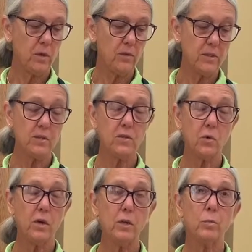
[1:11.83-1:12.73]
this is
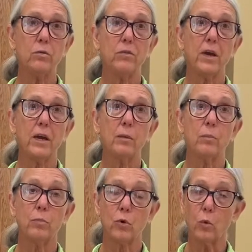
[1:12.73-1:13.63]
going to provide
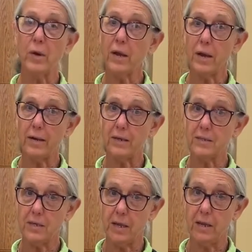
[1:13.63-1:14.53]

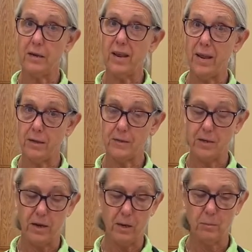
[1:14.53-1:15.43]
probiotics and
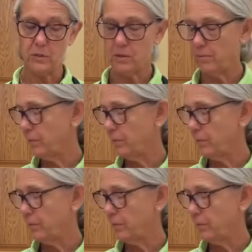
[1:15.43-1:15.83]
enzymes.